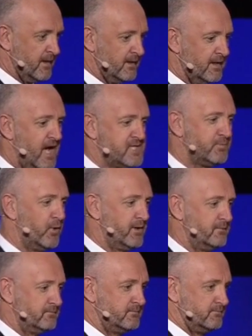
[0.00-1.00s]
Last
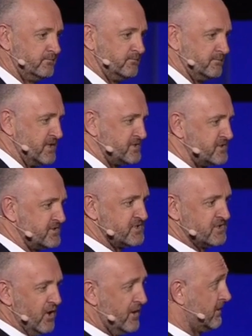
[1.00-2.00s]
point. This is the
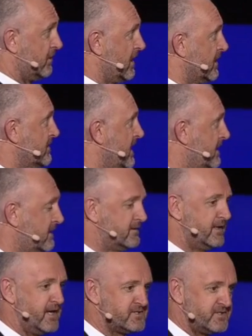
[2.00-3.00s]
slide that I created.
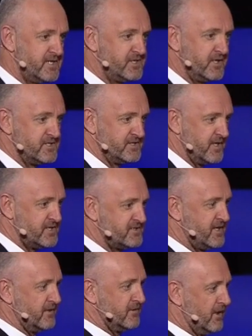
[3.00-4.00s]
Next, as you can see, it's
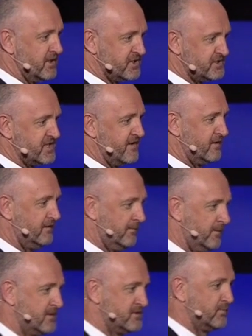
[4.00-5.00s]
technology savvy.
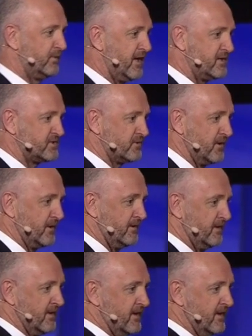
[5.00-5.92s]
It's a blank screen.